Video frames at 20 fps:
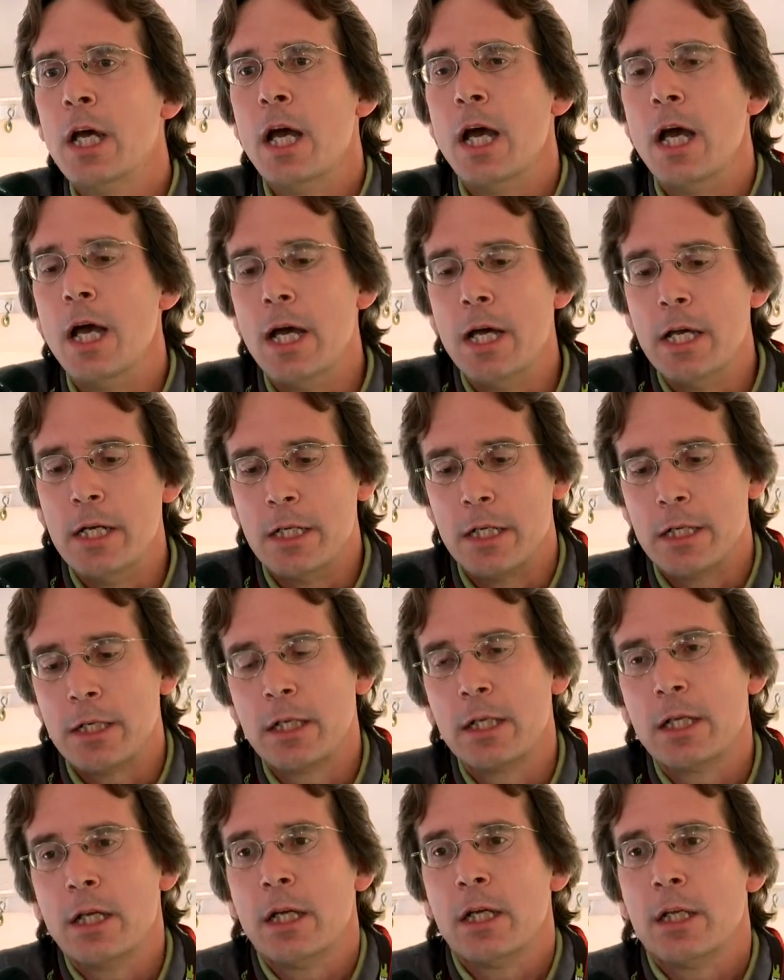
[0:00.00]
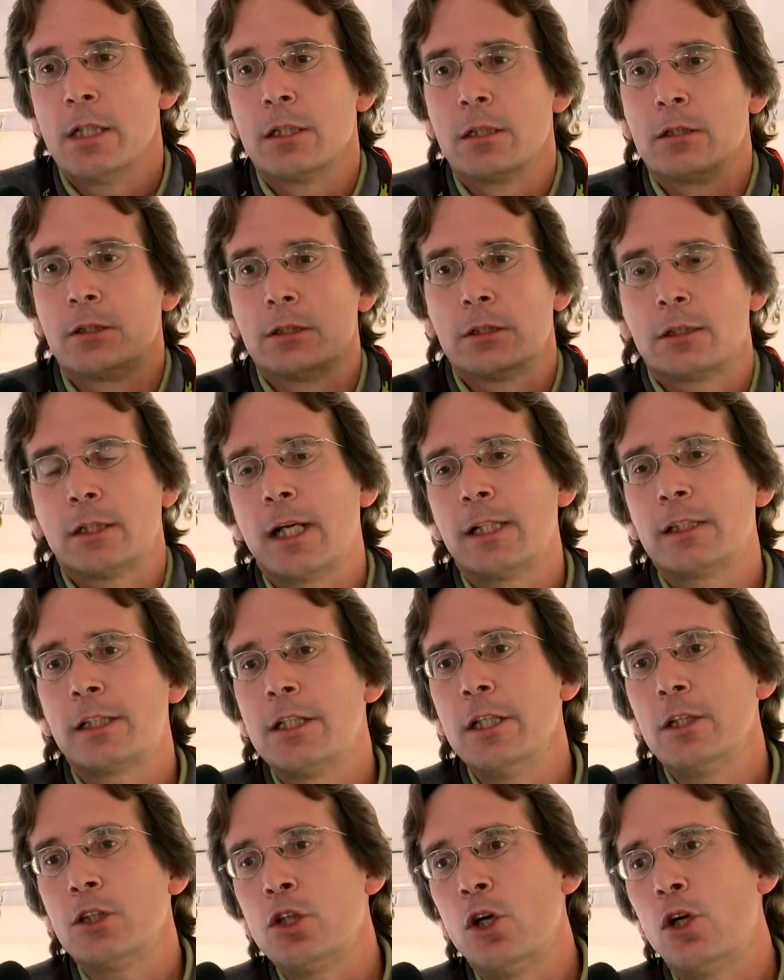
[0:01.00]
And
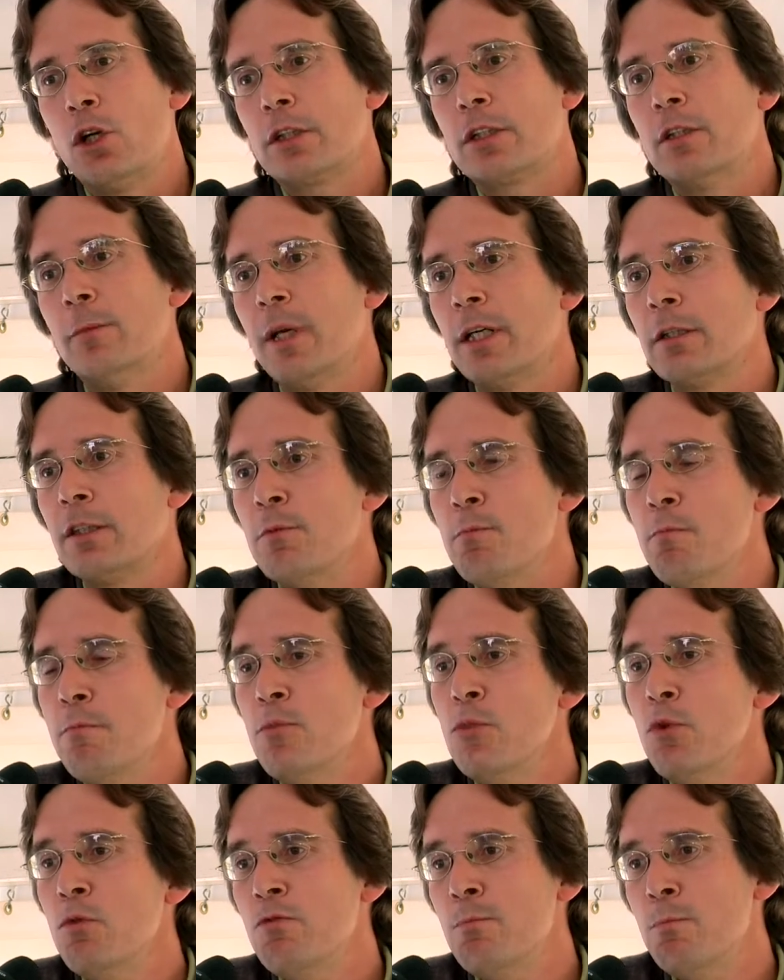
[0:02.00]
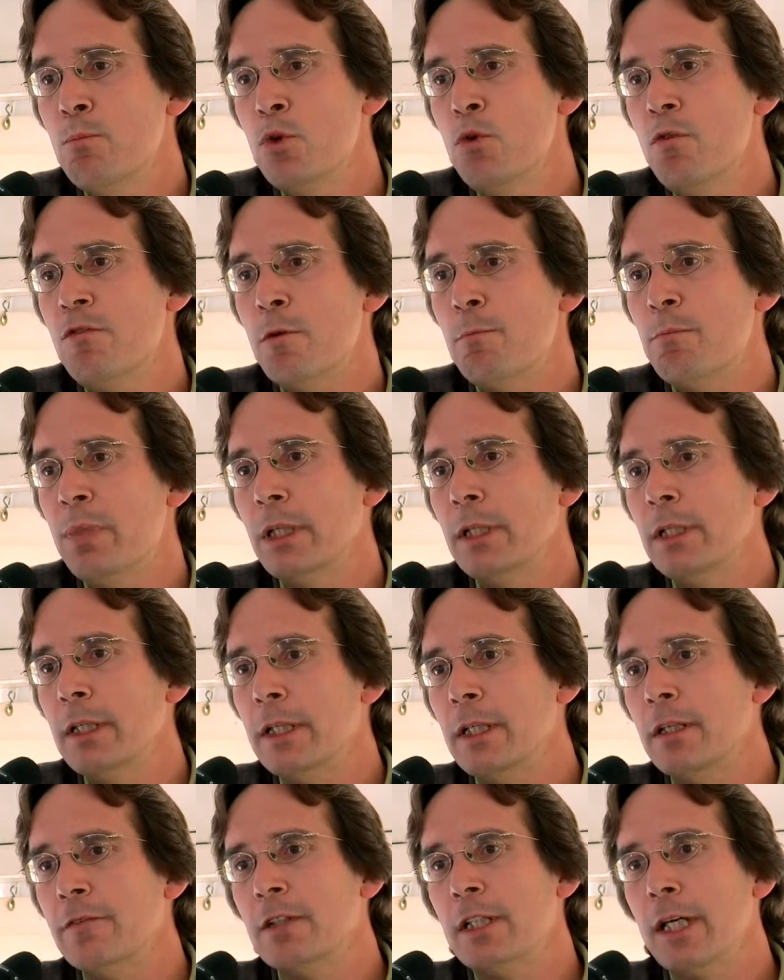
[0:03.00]
Saskia talked about the
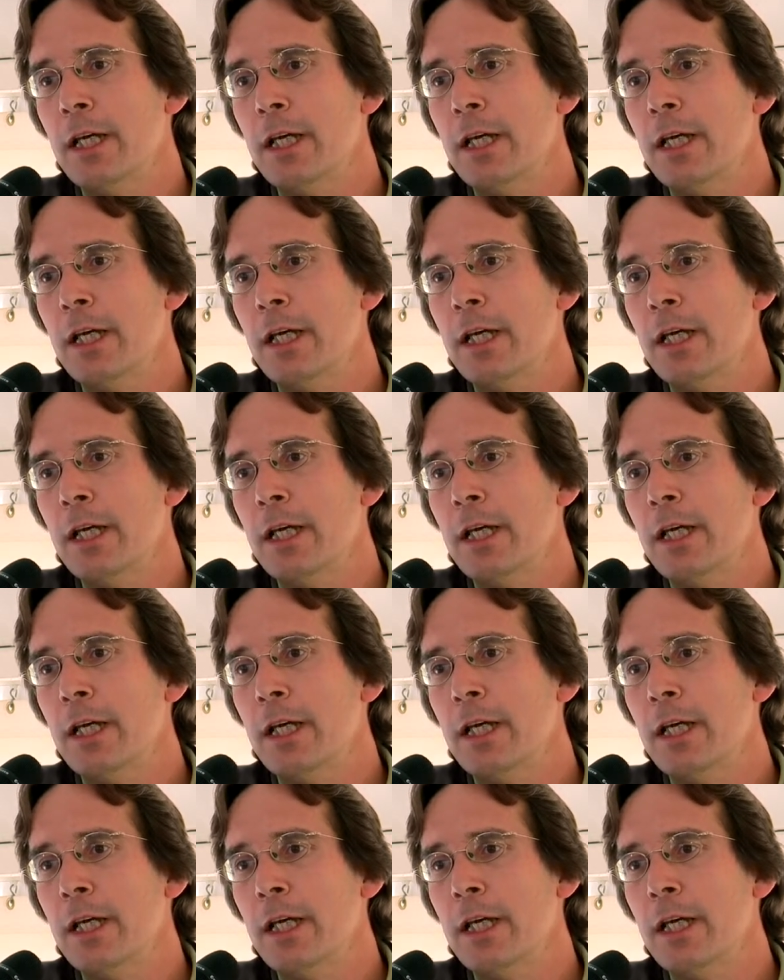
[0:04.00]
movability of